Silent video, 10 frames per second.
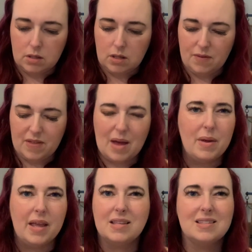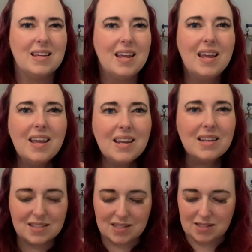If that makes any
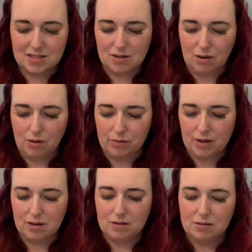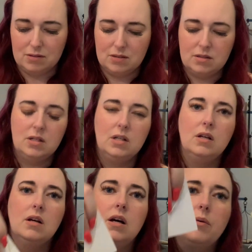sense at all, y'all.
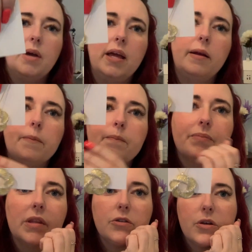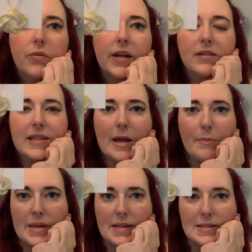Okay, so there's that
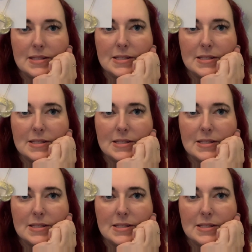piece.